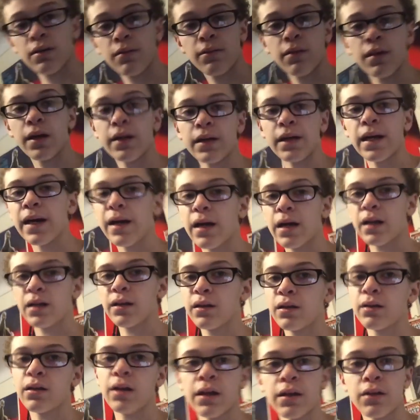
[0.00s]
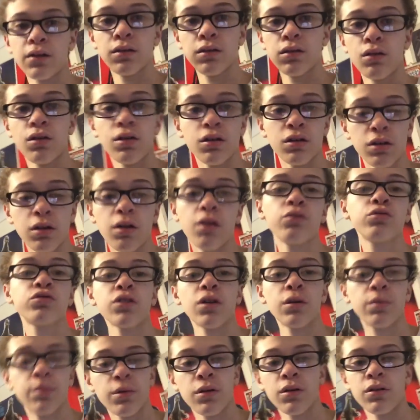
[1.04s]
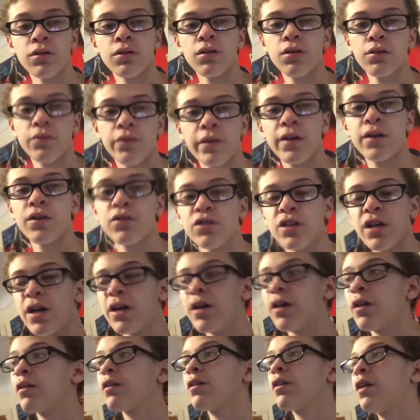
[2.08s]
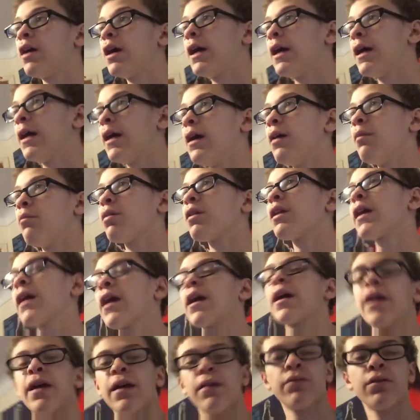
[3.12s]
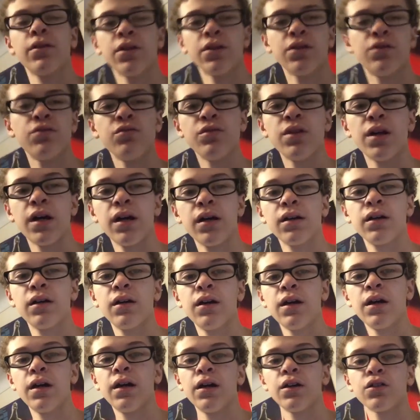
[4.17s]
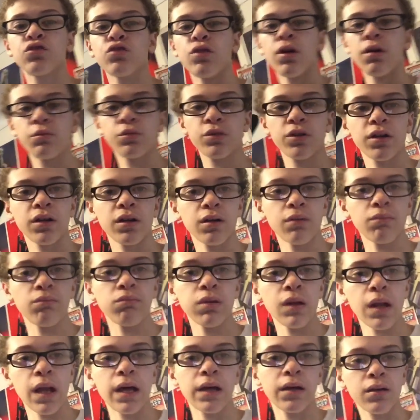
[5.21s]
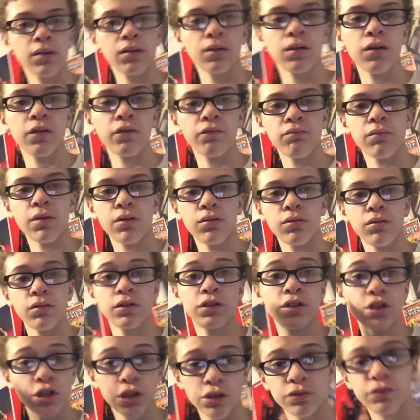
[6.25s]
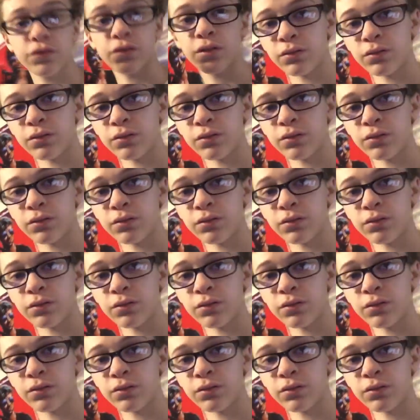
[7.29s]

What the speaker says: like, I gotta get, like, a close-up on Darth Vader's hand. But, like, I can't really do that. So I'm wearing a black glove, bro. Just for...